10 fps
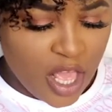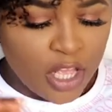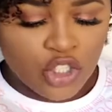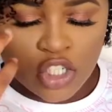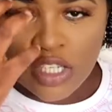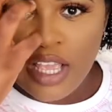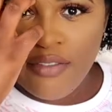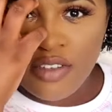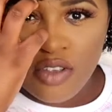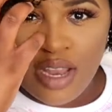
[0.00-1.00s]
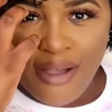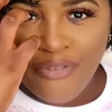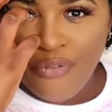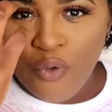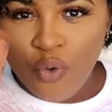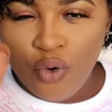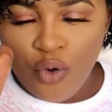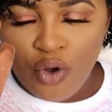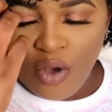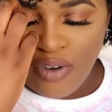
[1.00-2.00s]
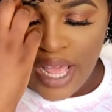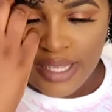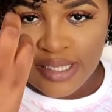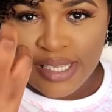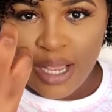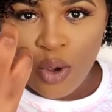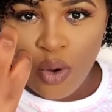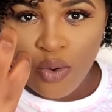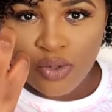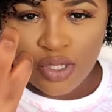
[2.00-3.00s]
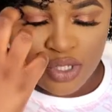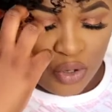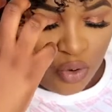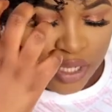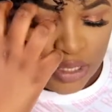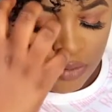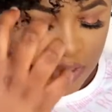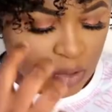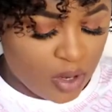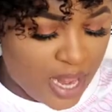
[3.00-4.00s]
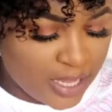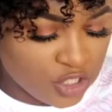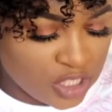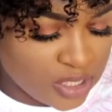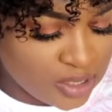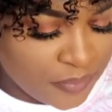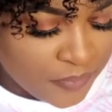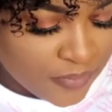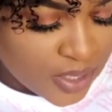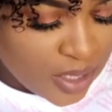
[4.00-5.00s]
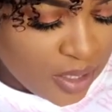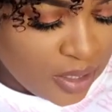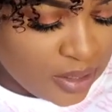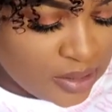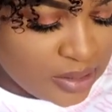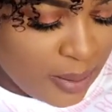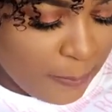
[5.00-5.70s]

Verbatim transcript: It just gives you that full look of, like, singles, you know, individual lashes. This is